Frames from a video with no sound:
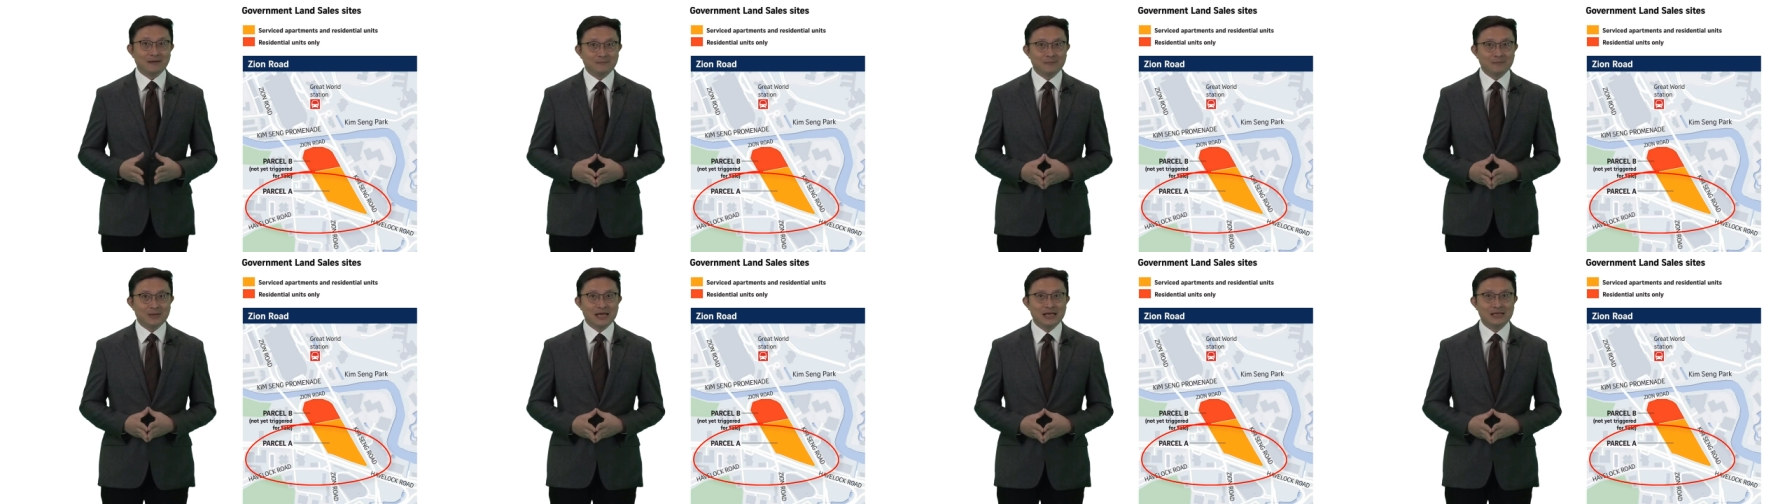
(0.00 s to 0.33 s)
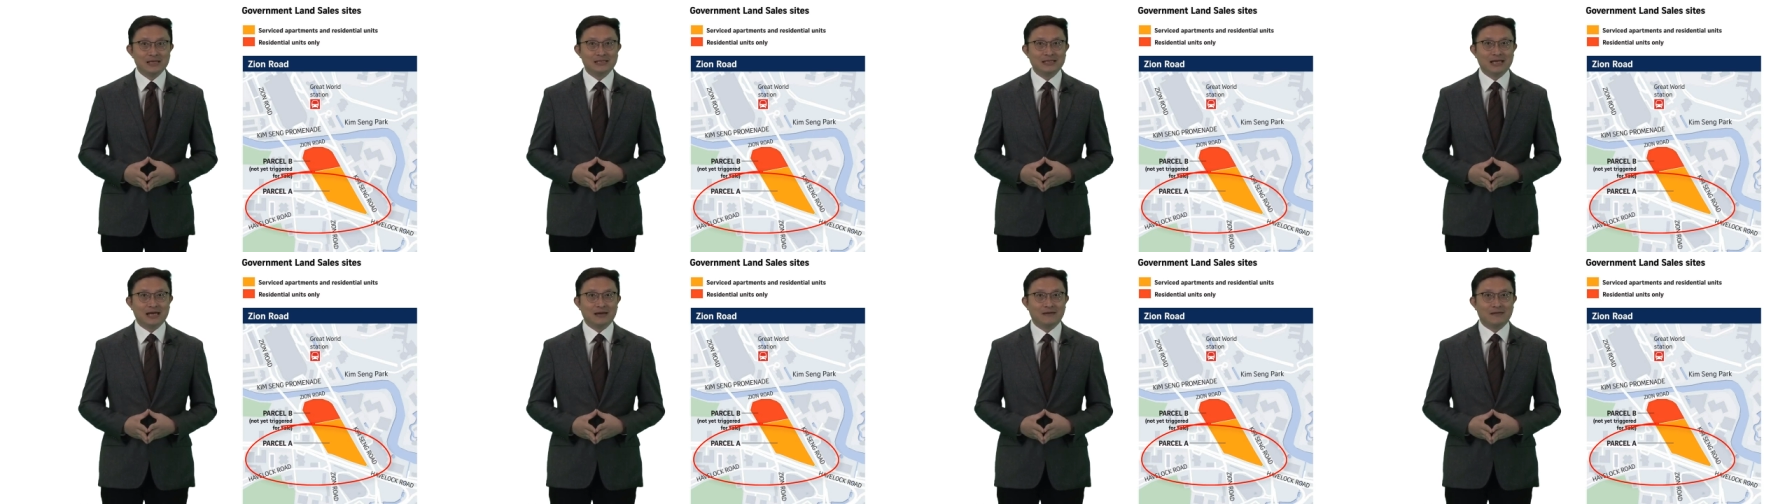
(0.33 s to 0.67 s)

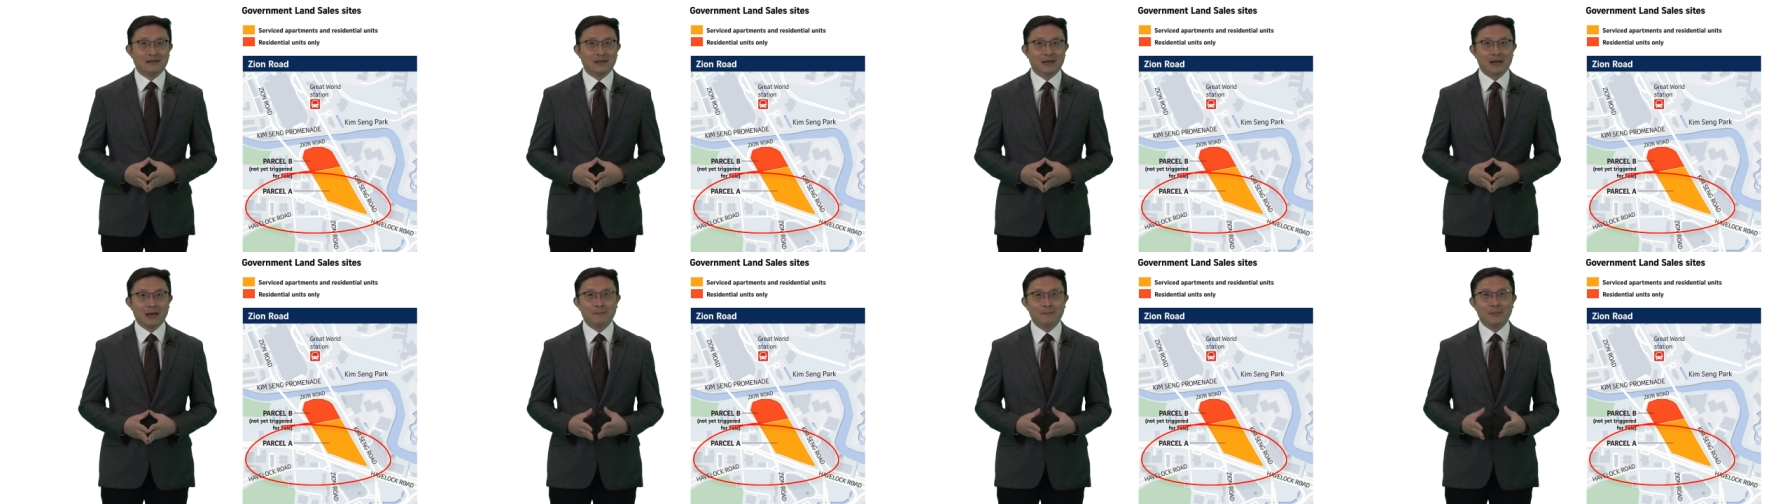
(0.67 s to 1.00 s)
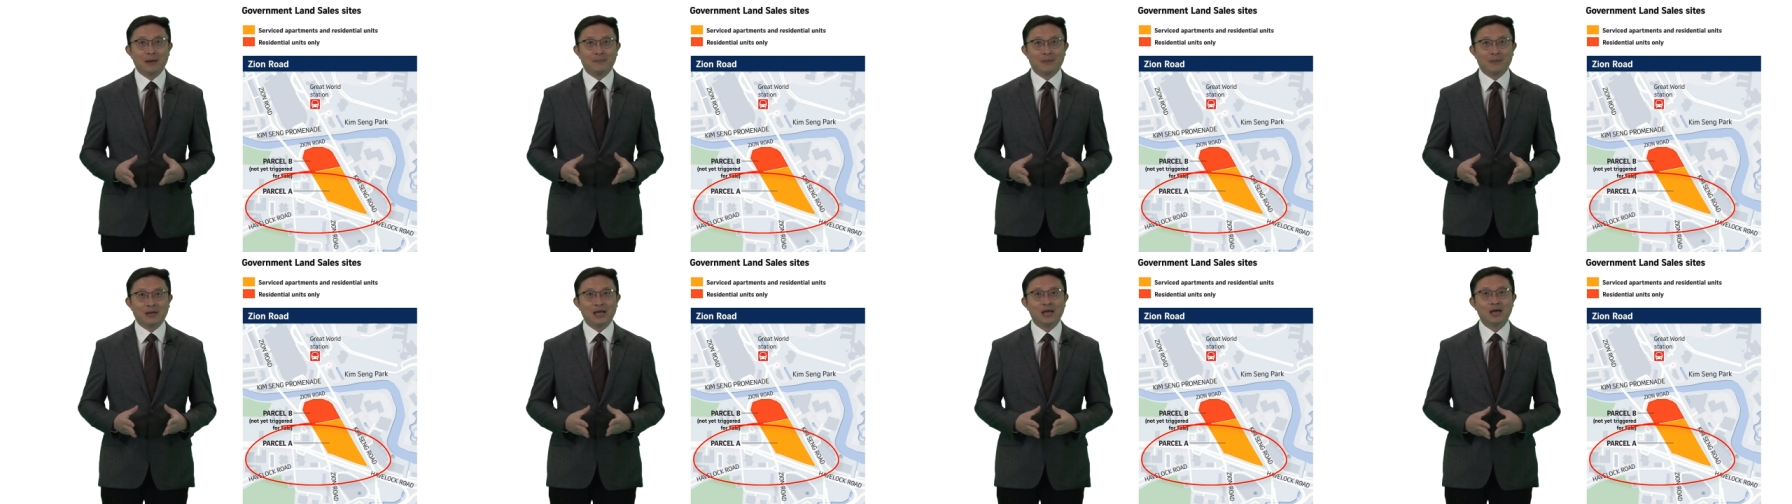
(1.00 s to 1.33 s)
PSF
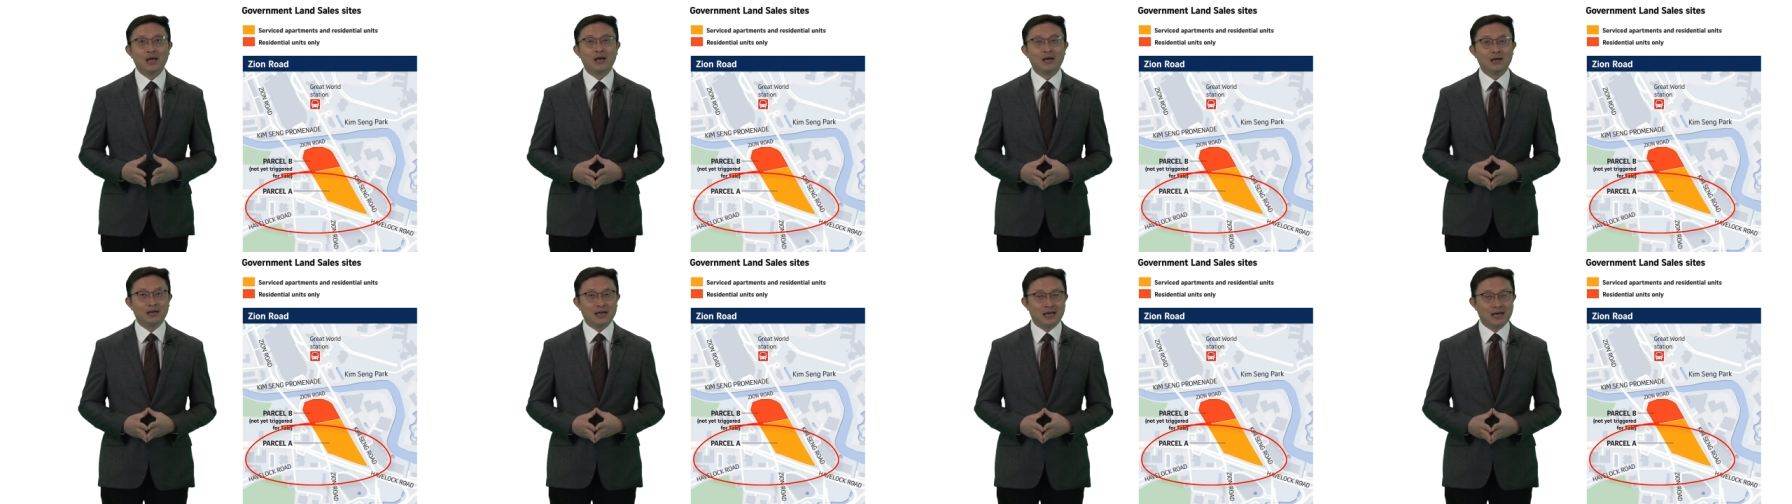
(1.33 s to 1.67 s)
PPR